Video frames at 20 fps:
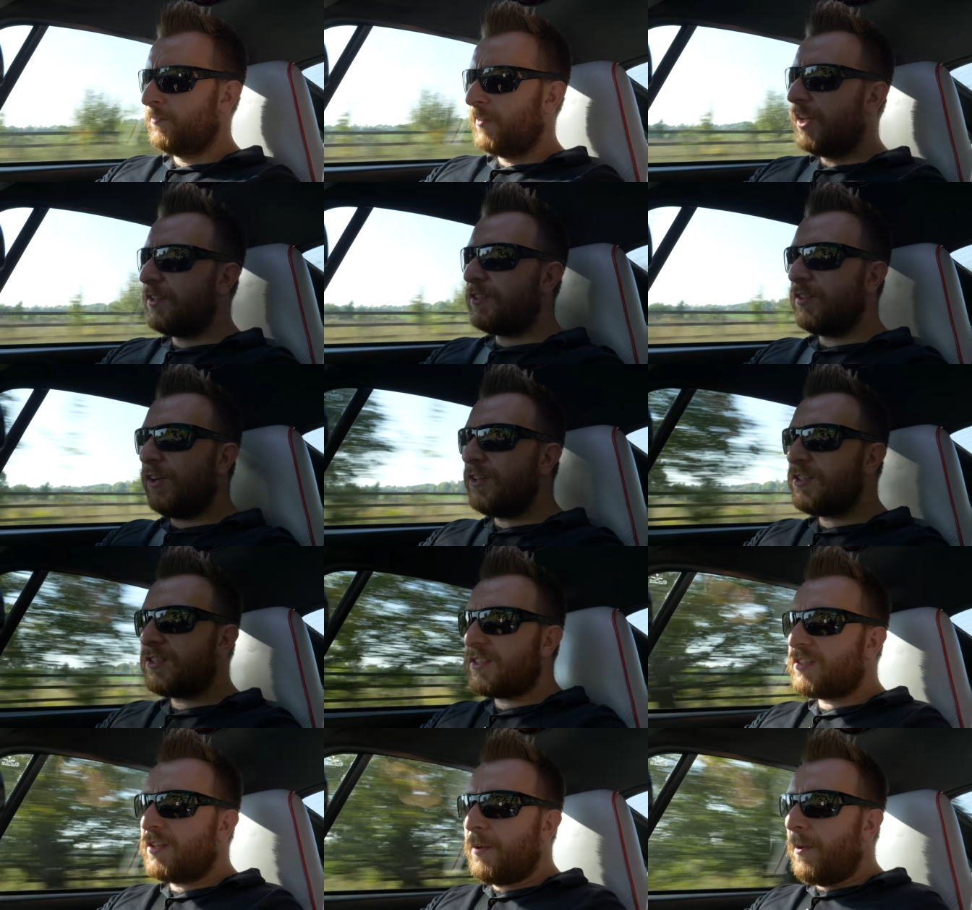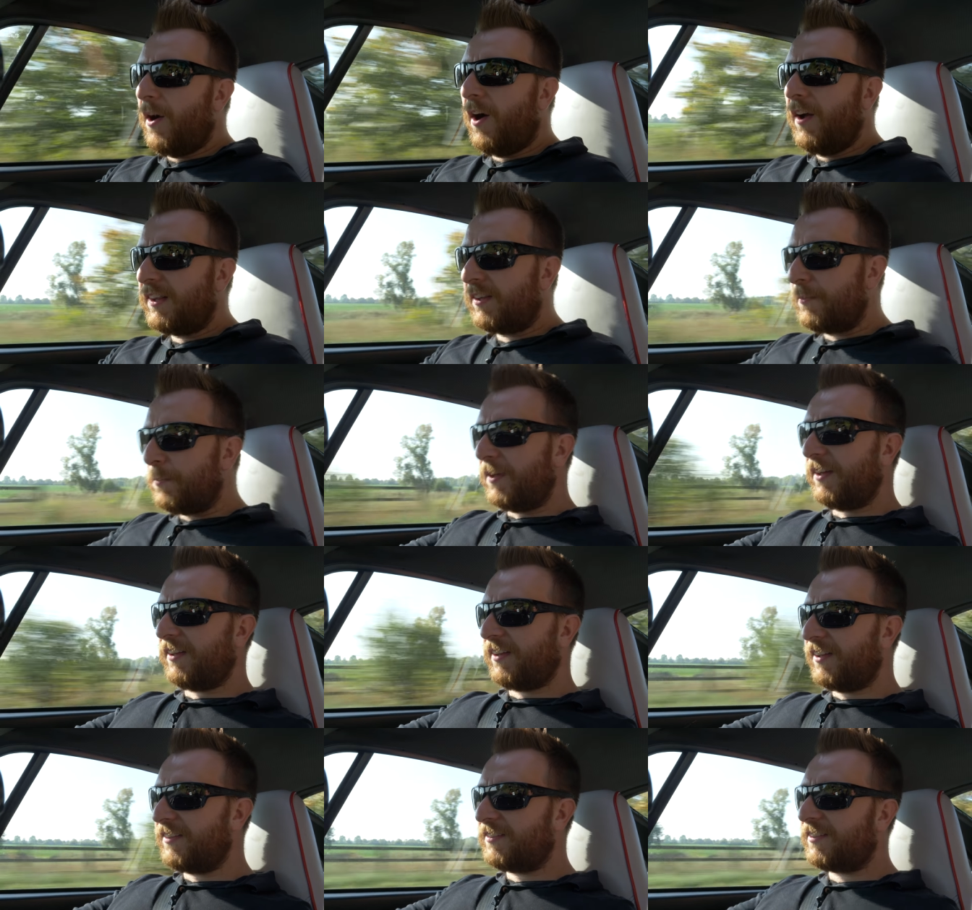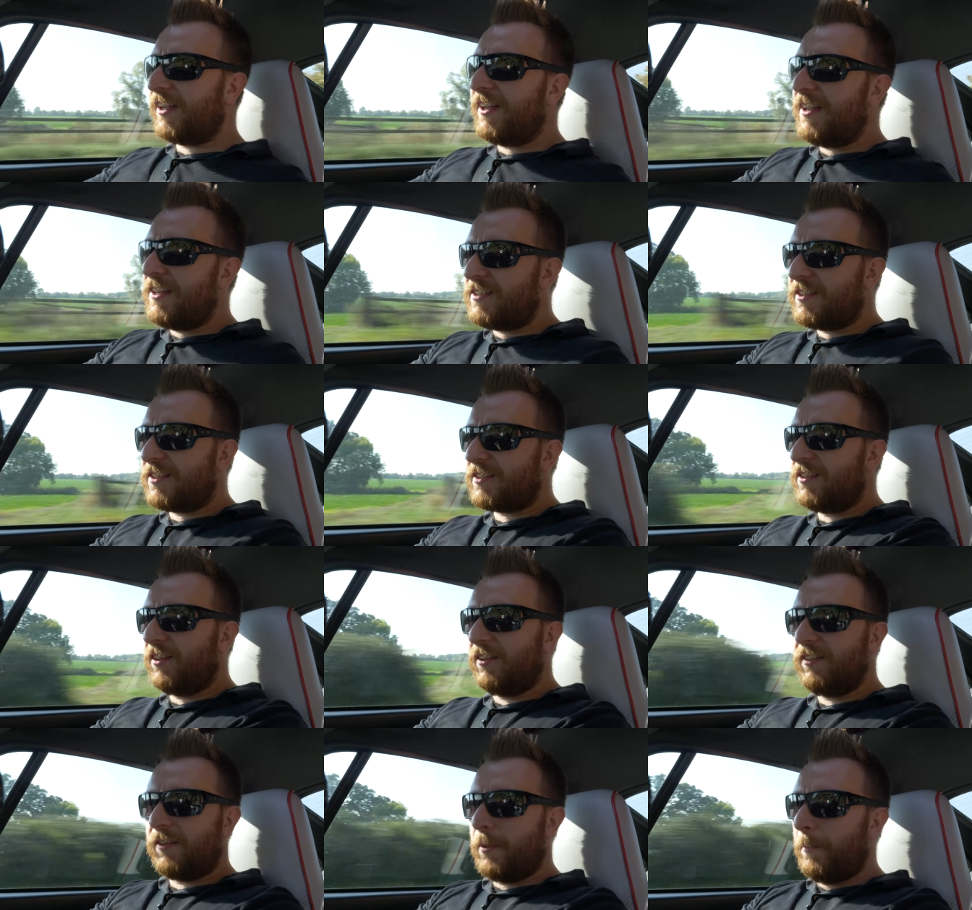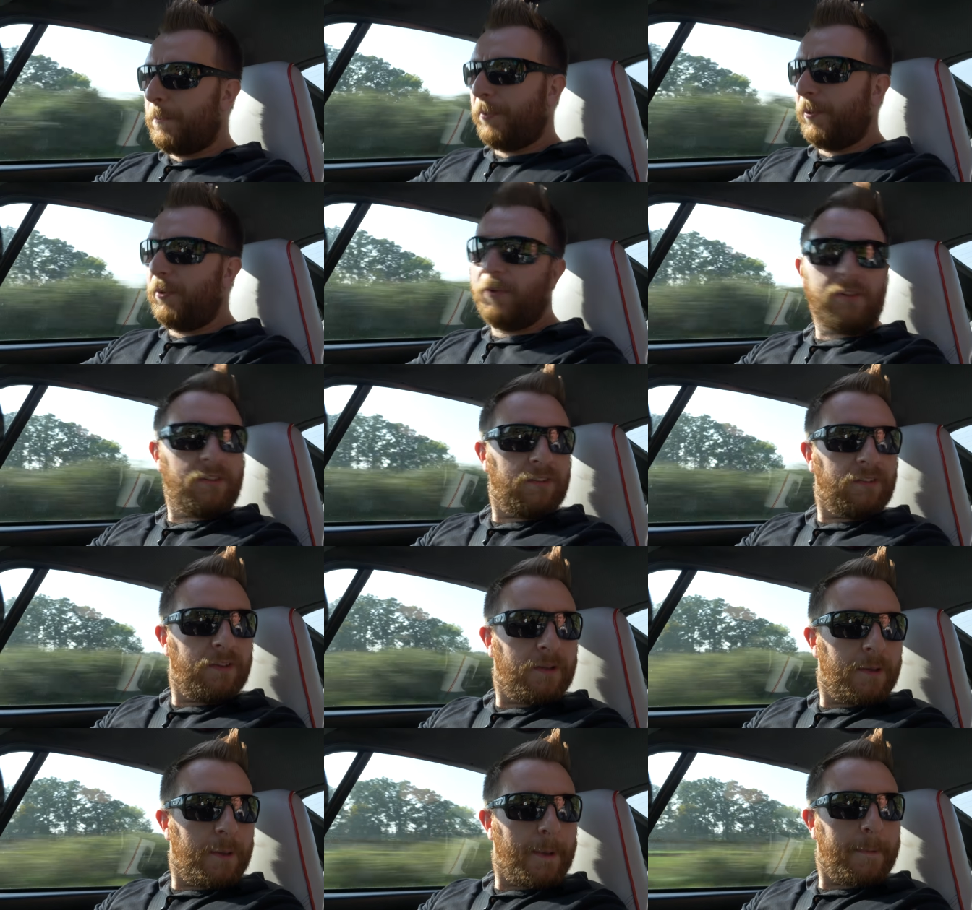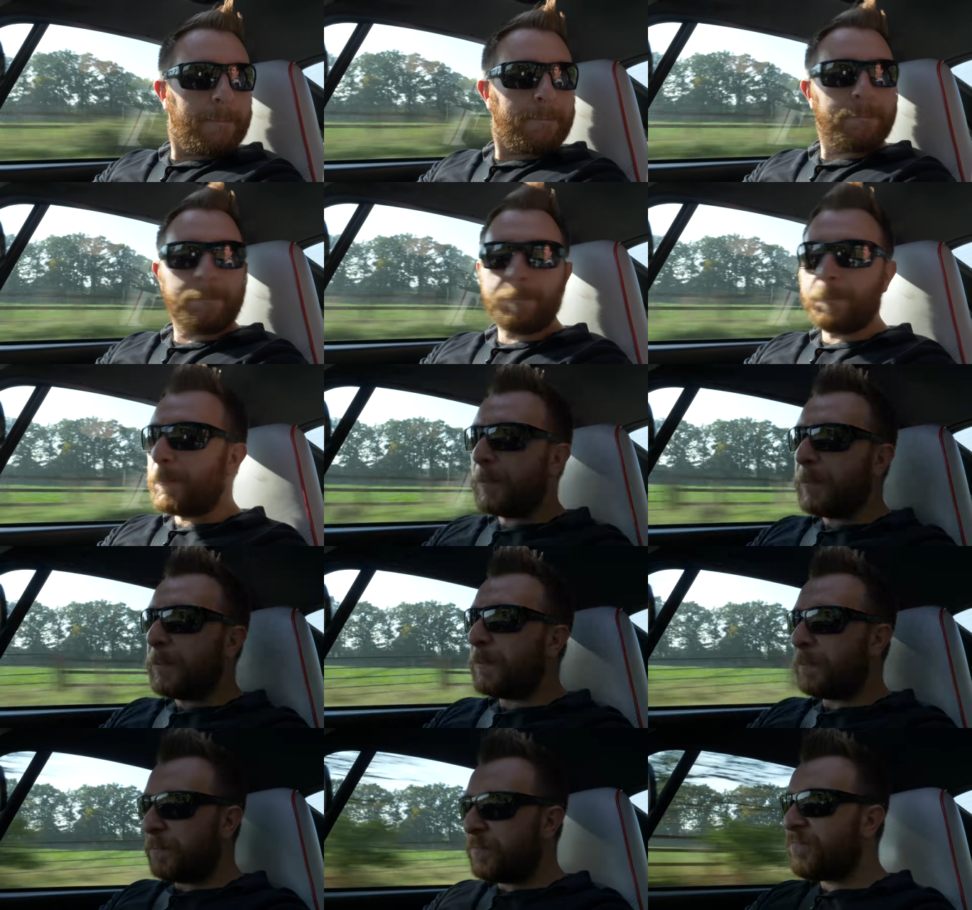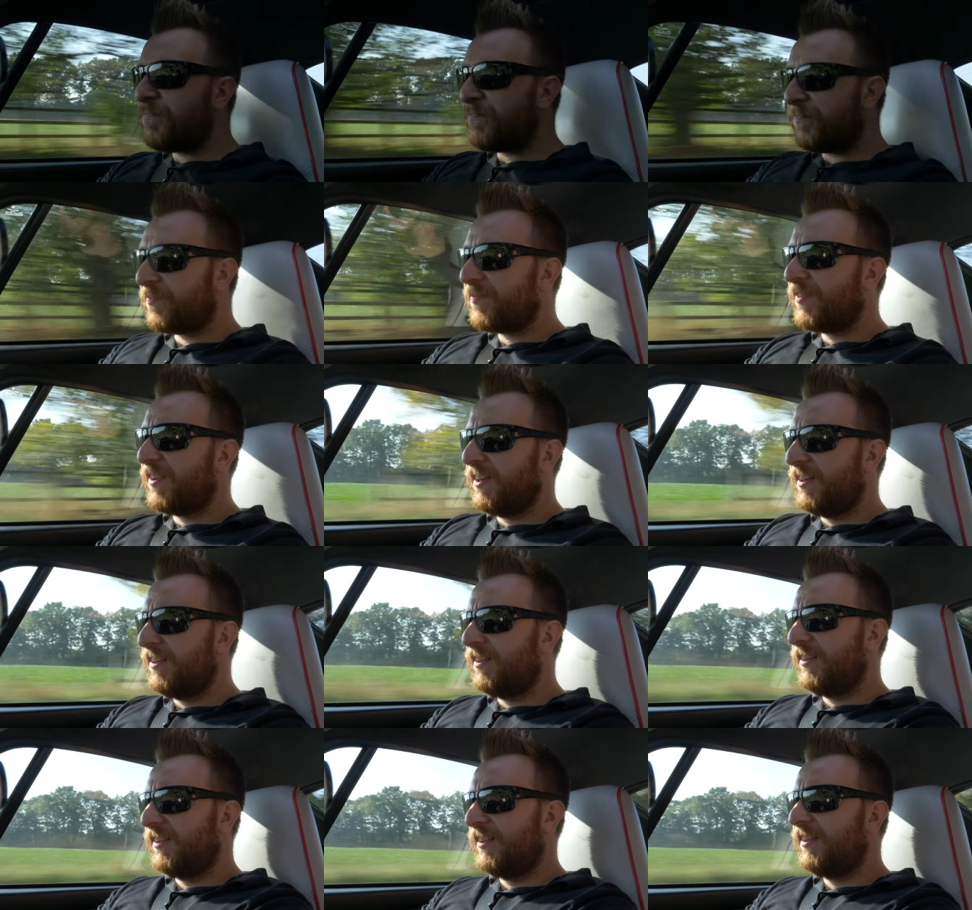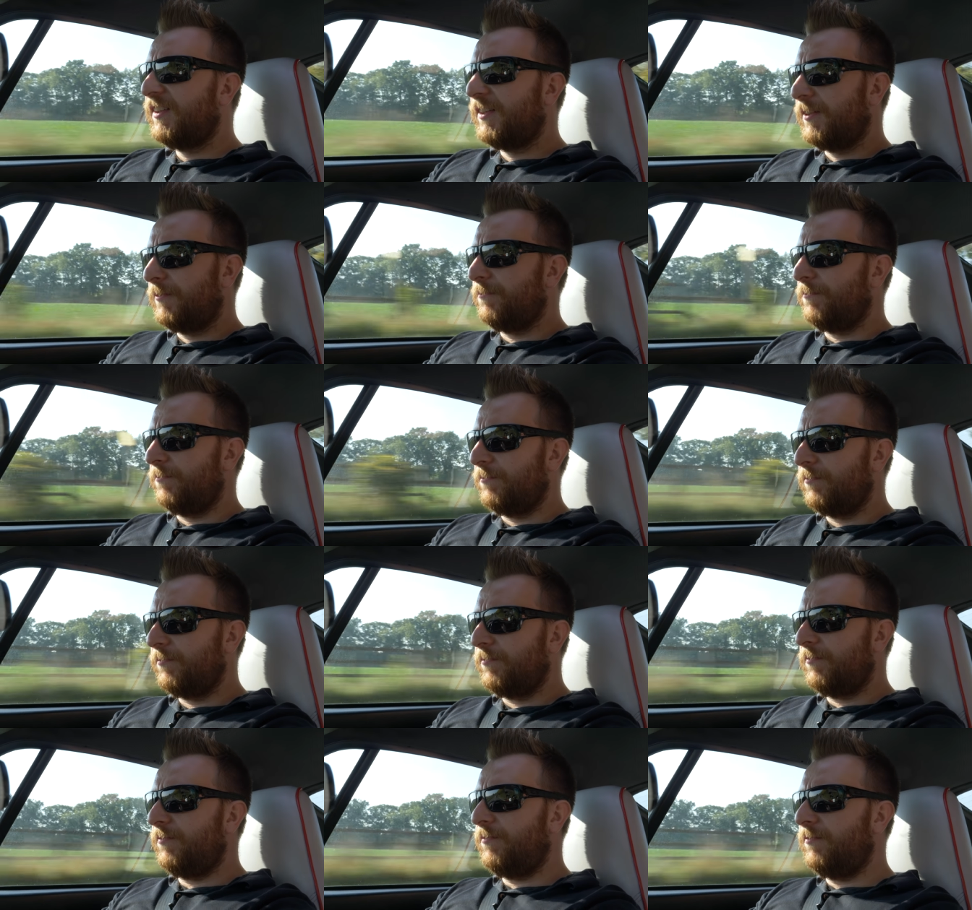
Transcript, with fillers: Yeah. It's nice just to, as I say, it's just nice to poodle. It is, isn't it? That's the kind of thing it does to you. It just